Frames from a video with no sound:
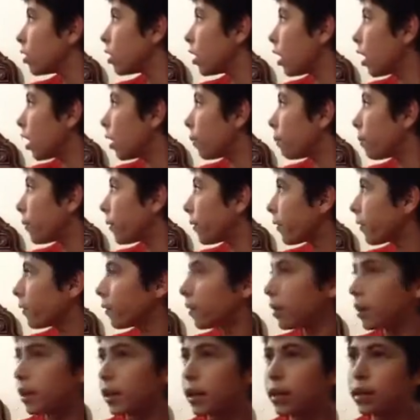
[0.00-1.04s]
Yeah,
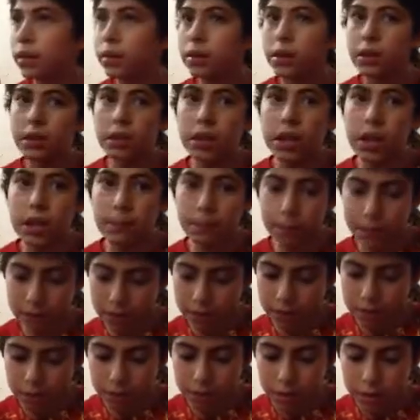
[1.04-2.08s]
apparently that did
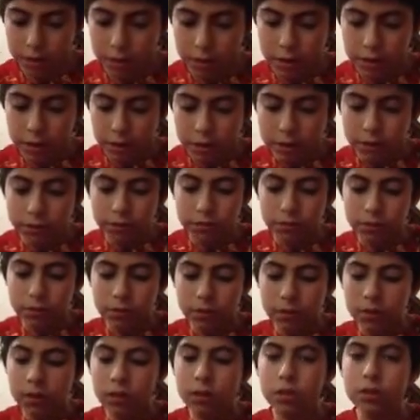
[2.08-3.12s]
happen.
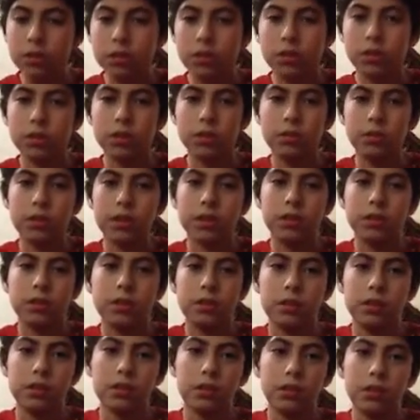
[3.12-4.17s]
So
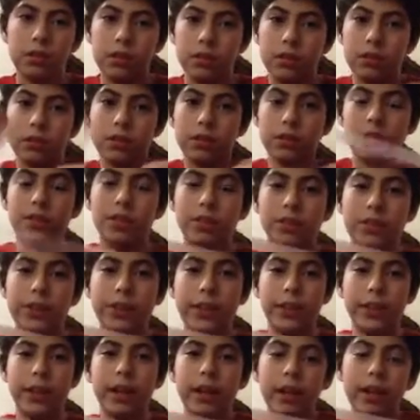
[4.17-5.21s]

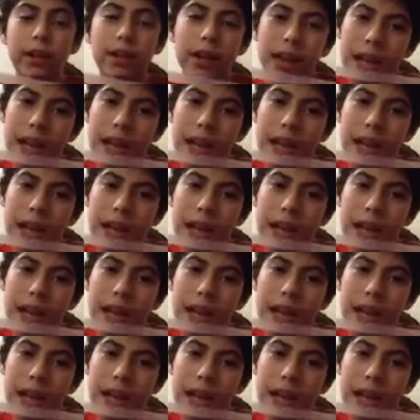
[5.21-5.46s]
yeah.